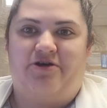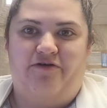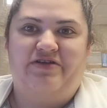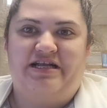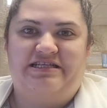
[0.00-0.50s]

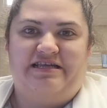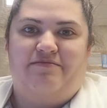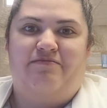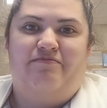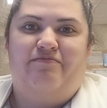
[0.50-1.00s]

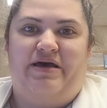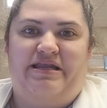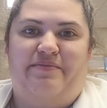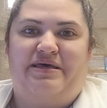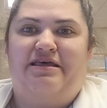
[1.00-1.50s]
COVID-19
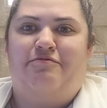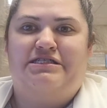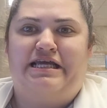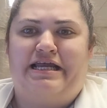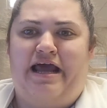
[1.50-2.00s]
pandemic that we're
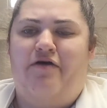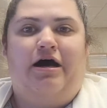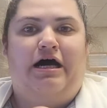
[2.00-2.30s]
seeing now.